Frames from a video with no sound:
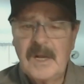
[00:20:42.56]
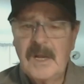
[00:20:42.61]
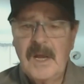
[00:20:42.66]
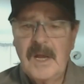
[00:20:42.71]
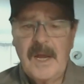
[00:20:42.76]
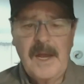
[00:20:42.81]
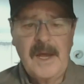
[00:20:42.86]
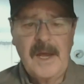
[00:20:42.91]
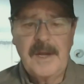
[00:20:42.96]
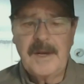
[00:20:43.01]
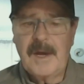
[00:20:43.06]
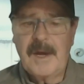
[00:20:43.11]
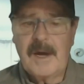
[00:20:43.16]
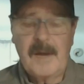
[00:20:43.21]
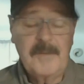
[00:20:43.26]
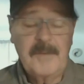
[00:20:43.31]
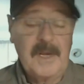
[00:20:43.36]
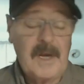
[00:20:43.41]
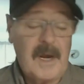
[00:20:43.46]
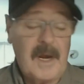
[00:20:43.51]
And
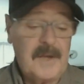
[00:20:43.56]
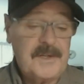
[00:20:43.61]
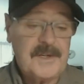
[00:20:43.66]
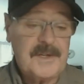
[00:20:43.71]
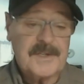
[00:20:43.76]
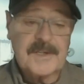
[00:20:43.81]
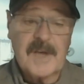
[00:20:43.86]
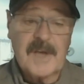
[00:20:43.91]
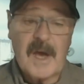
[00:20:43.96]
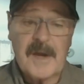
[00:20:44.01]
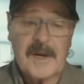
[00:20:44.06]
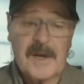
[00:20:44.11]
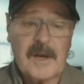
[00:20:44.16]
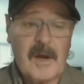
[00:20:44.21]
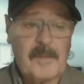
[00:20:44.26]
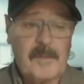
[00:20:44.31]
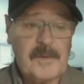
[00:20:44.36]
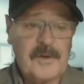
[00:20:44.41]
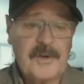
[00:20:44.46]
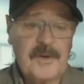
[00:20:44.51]
I mean, I just got a
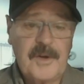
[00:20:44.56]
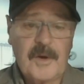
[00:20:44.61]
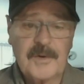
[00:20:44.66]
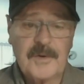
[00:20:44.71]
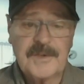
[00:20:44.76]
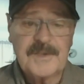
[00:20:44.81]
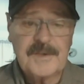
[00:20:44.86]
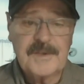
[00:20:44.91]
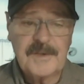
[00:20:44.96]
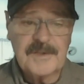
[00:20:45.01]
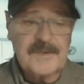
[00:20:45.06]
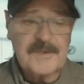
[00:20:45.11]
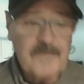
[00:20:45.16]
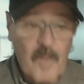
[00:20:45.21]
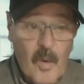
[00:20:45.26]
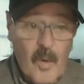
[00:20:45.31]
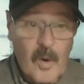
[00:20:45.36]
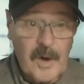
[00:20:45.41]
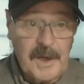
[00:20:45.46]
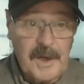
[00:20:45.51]
couple of notes this
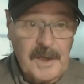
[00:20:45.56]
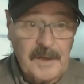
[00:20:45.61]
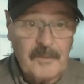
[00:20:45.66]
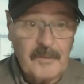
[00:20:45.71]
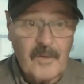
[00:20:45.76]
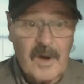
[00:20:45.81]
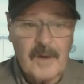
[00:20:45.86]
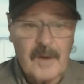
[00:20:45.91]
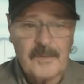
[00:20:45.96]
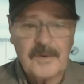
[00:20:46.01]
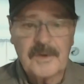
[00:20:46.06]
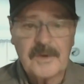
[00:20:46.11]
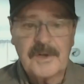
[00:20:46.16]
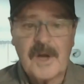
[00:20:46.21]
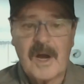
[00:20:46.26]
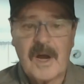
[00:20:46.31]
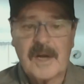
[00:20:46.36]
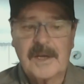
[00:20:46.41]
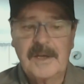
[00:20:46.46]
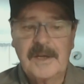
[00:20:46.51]
morning while we were
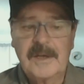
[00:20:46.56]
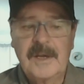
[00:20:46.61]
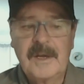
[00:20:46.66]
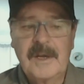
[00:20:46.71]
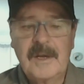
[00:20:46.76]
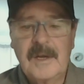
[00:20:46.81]
talking